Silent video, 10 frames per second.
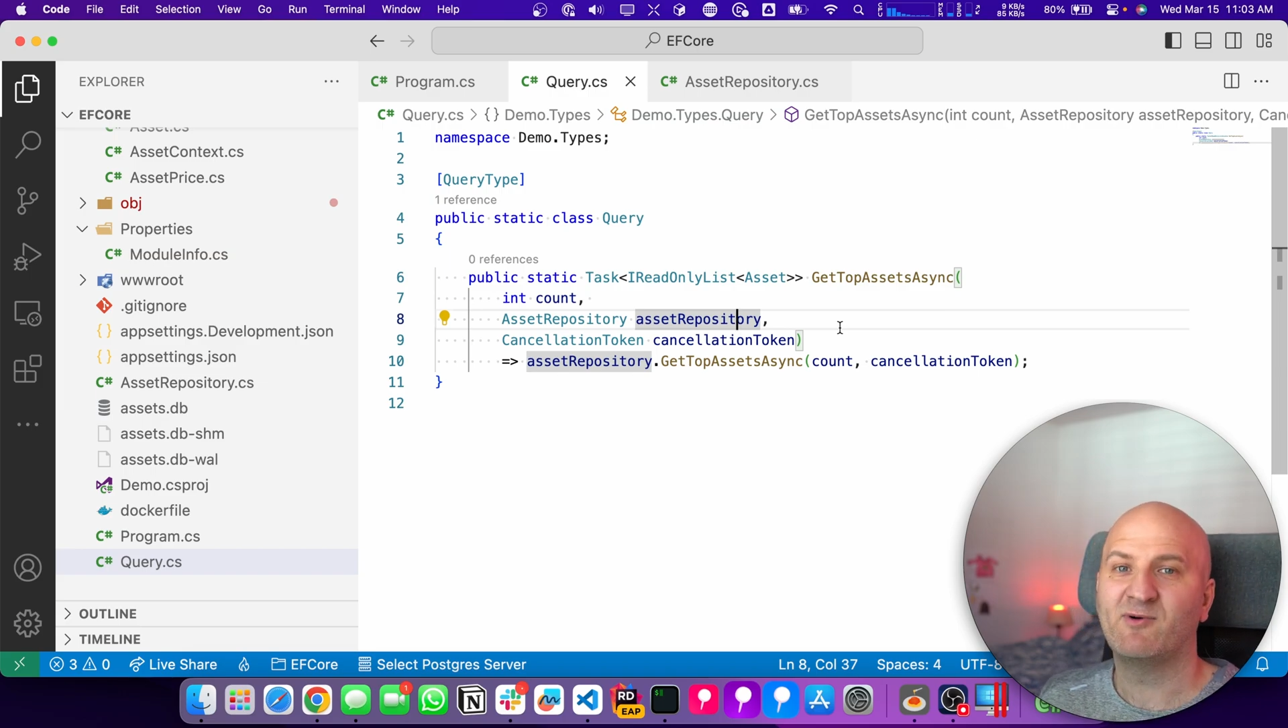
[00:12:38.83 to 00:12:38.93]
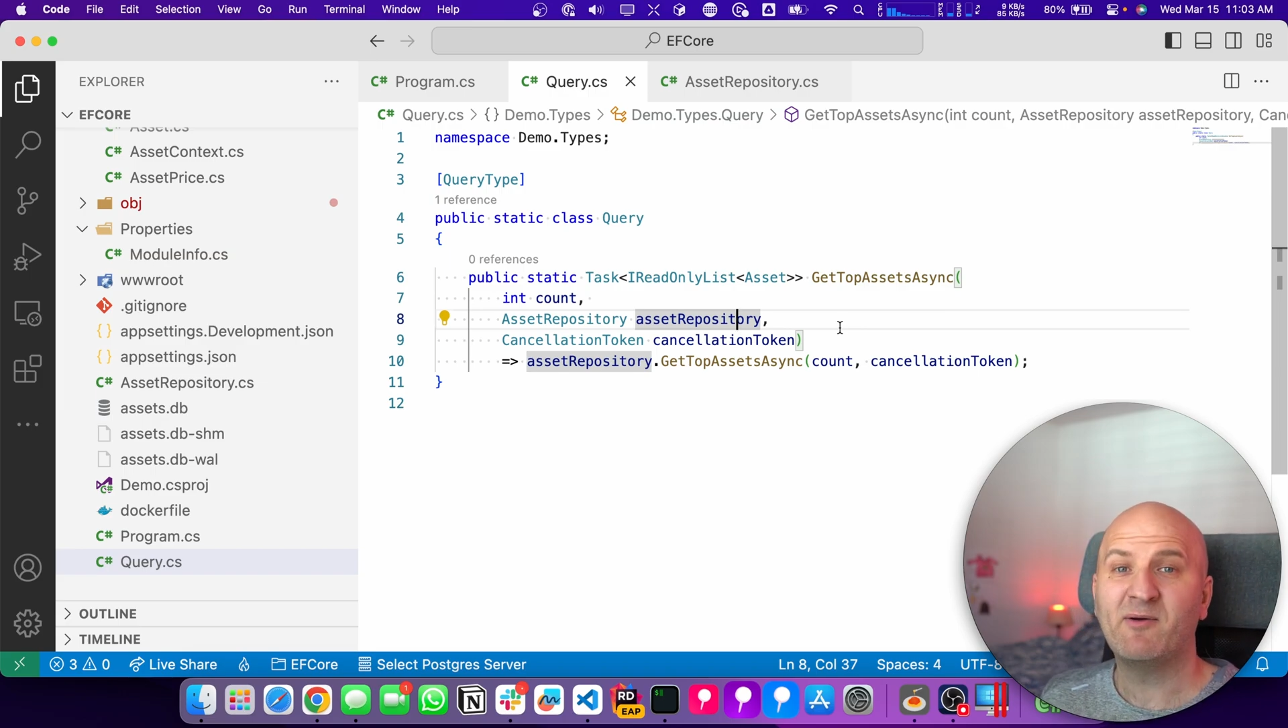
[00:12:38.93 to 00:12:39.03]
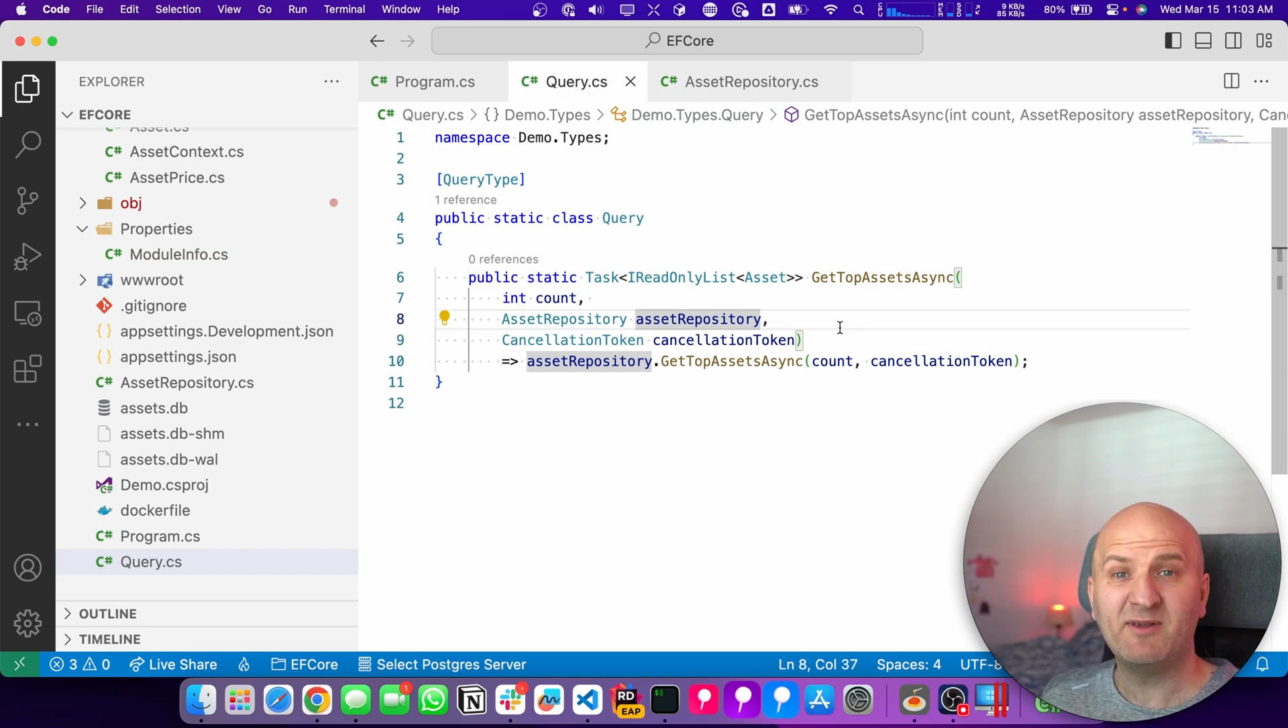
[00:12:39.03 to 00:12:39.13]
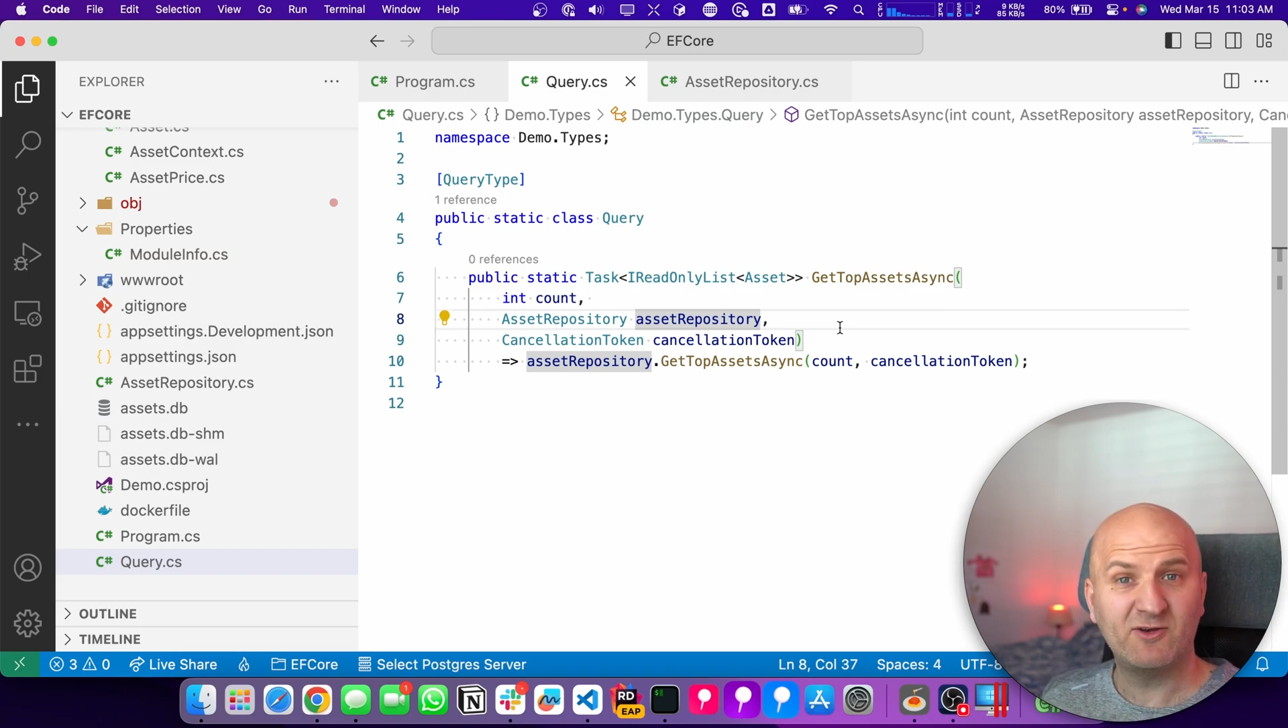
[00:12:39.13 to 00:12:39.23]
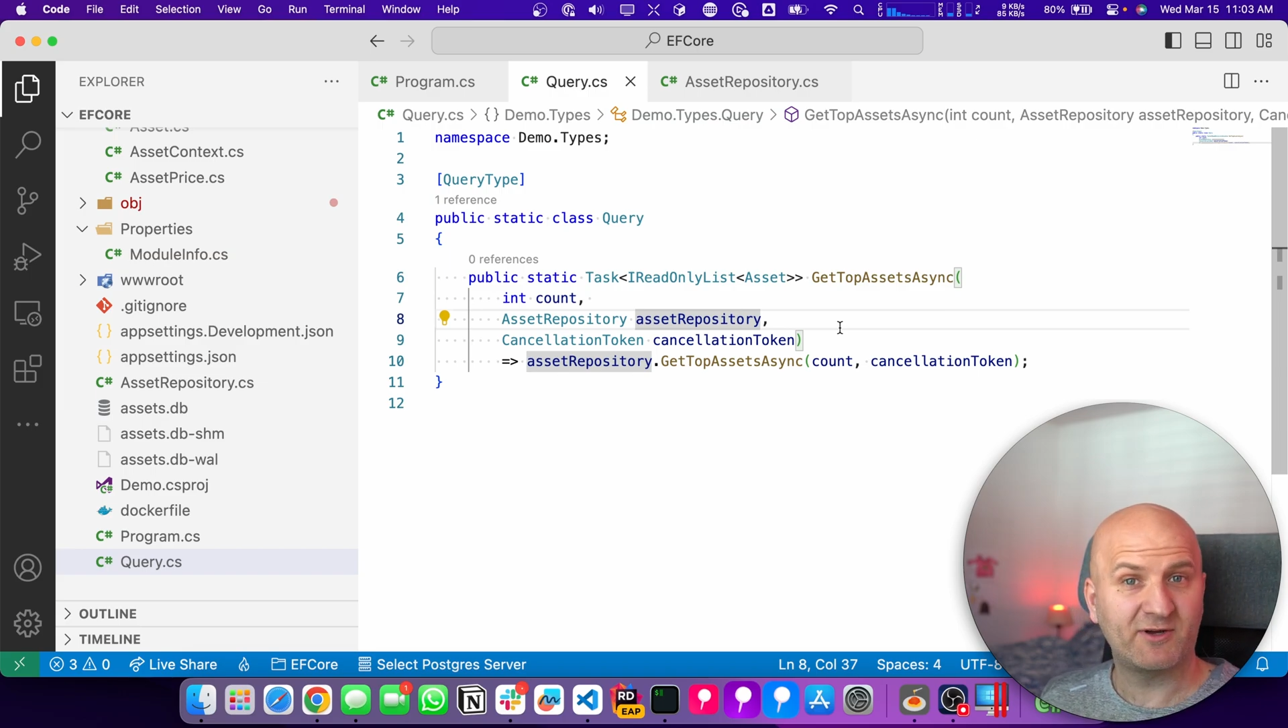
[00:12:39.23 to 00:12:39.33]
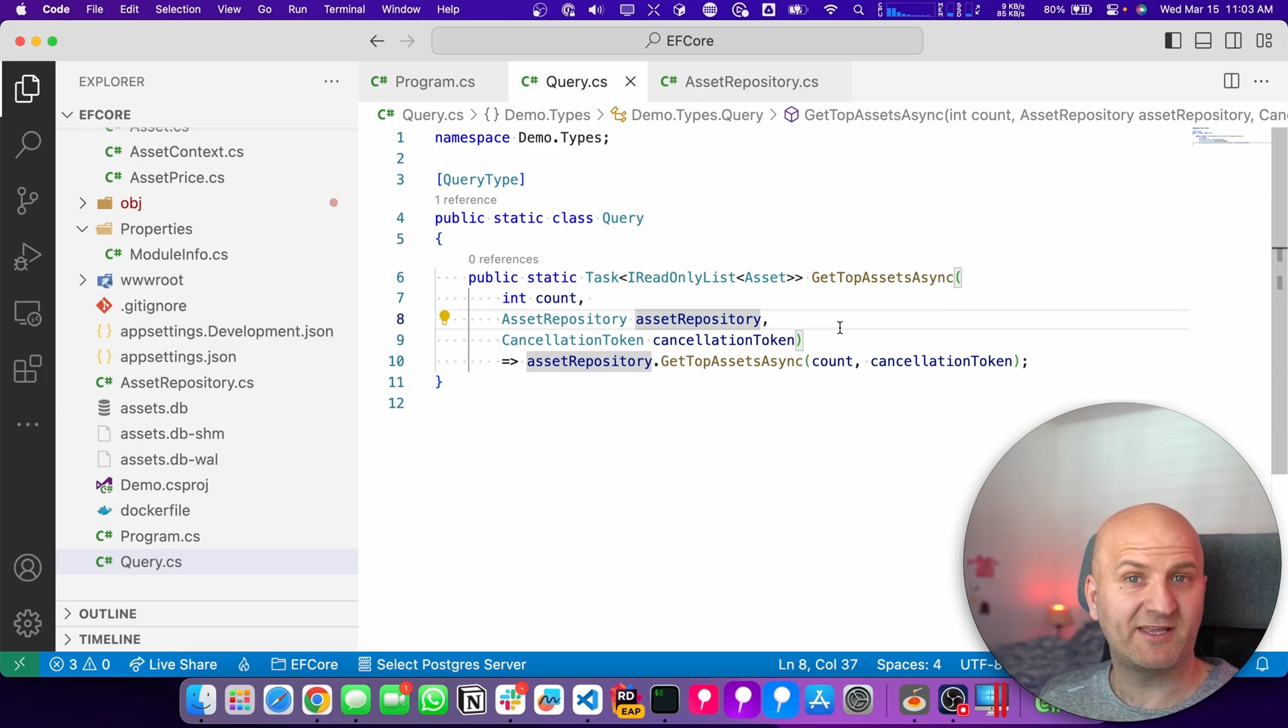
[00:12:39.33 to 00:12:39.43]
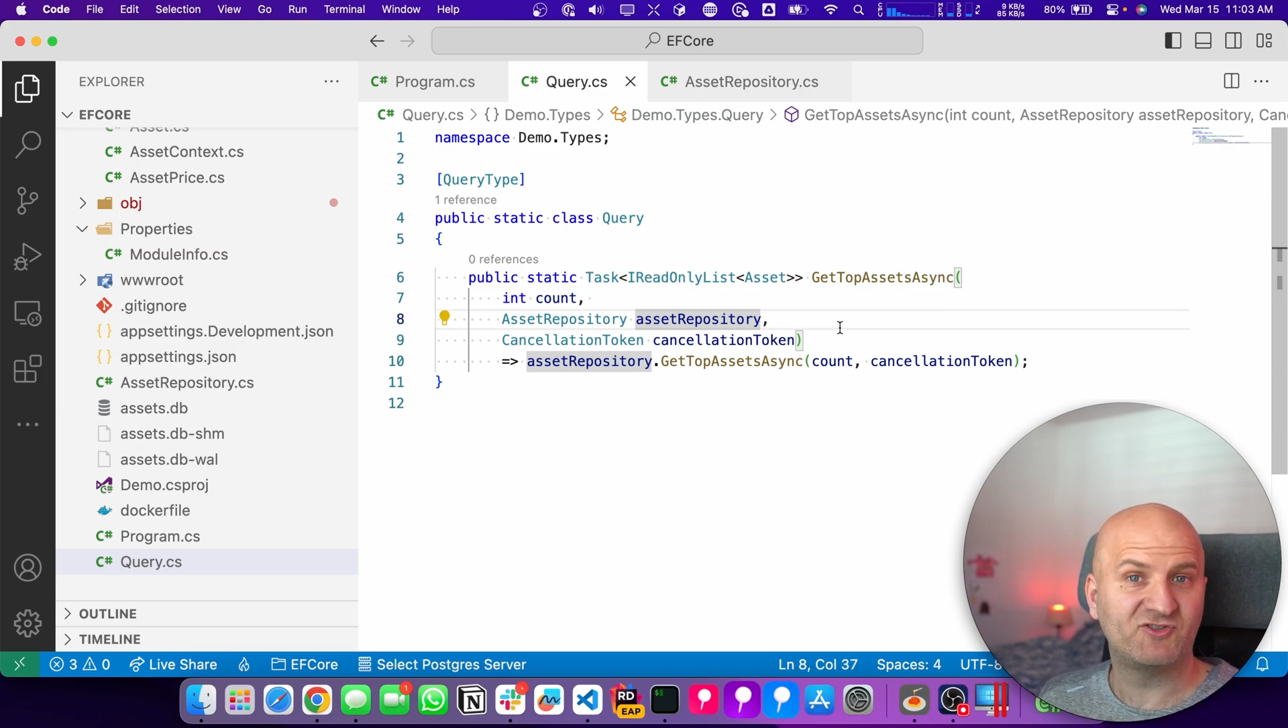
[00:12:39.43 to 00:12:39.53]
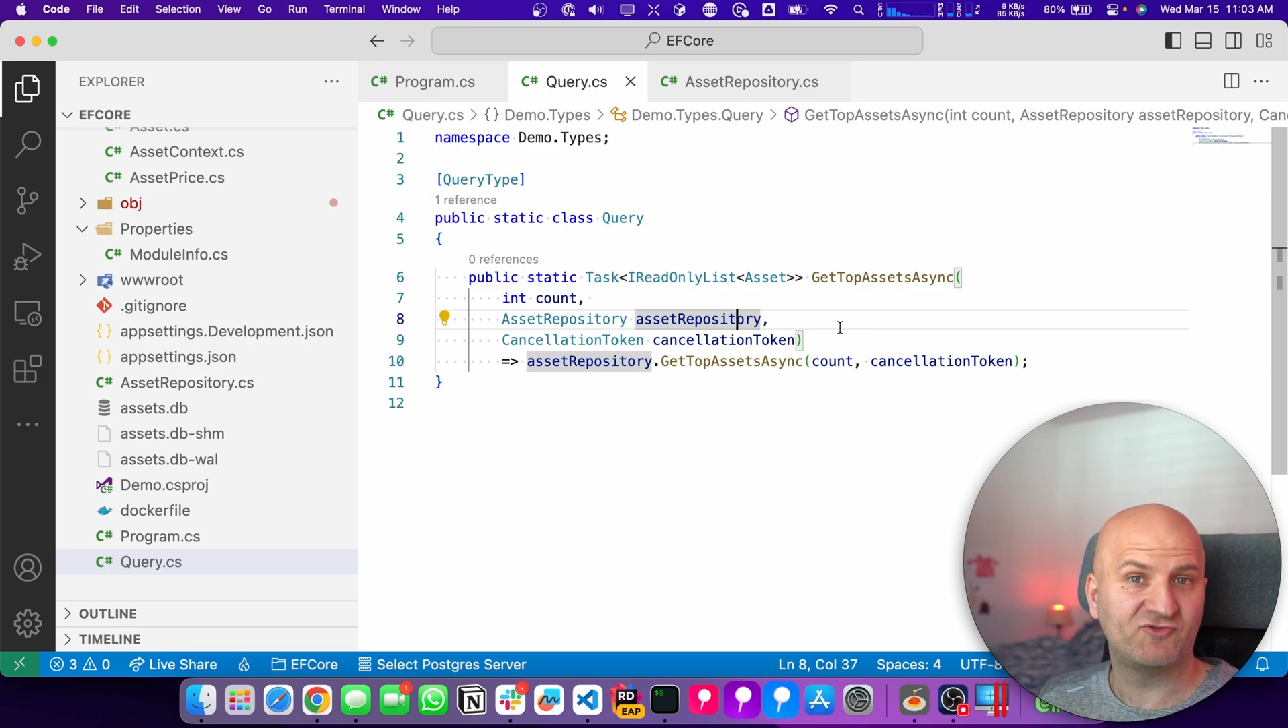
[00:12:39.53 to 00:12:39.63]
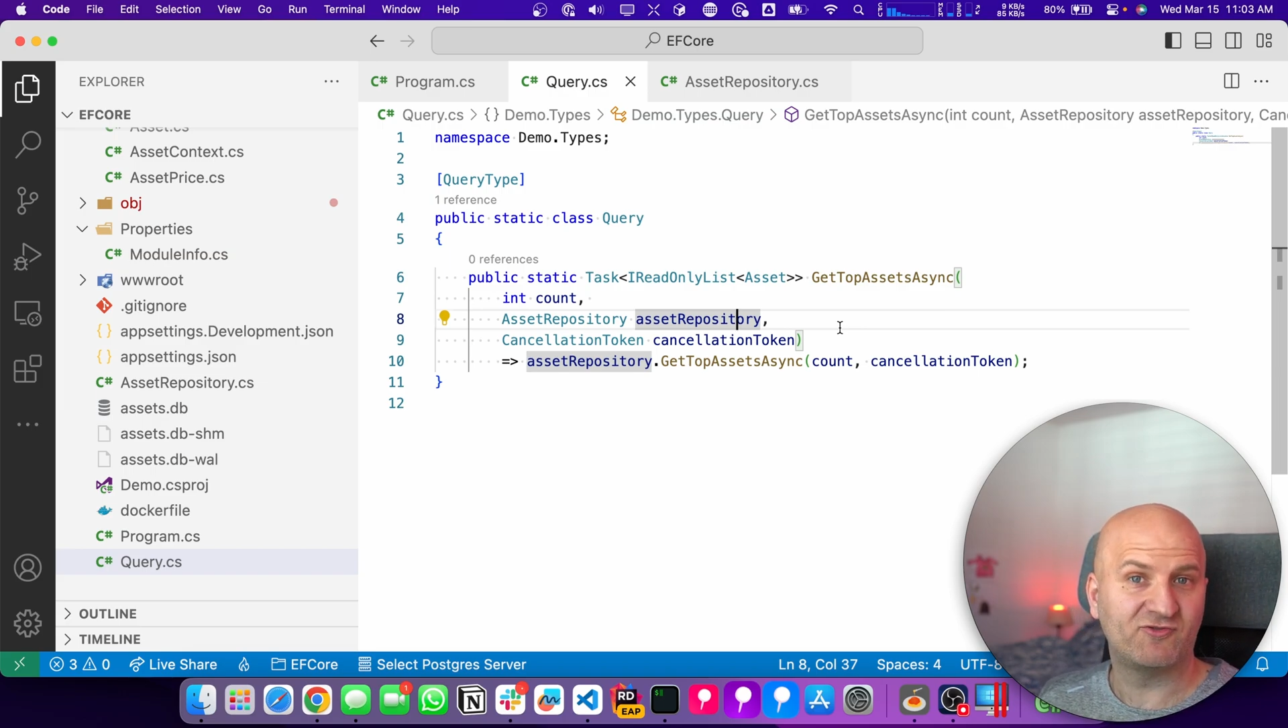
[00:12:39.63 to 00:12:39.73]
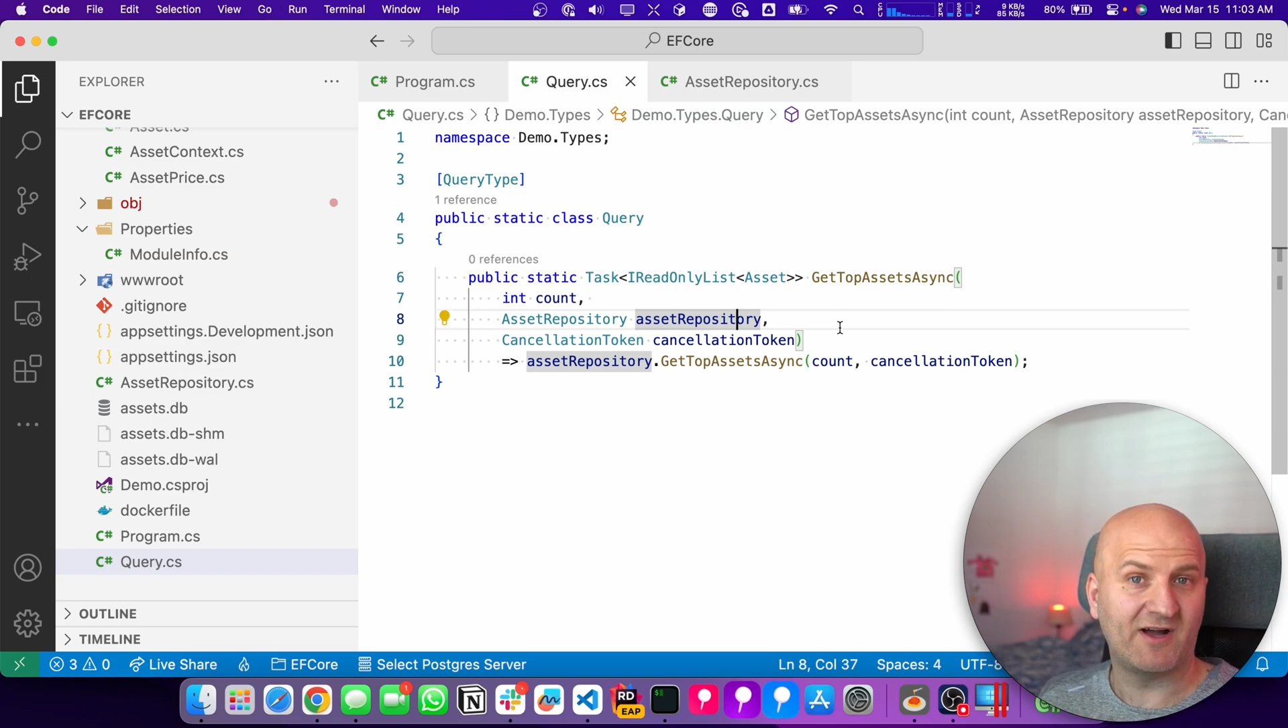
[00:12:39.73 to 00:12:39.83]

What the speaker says: where we look into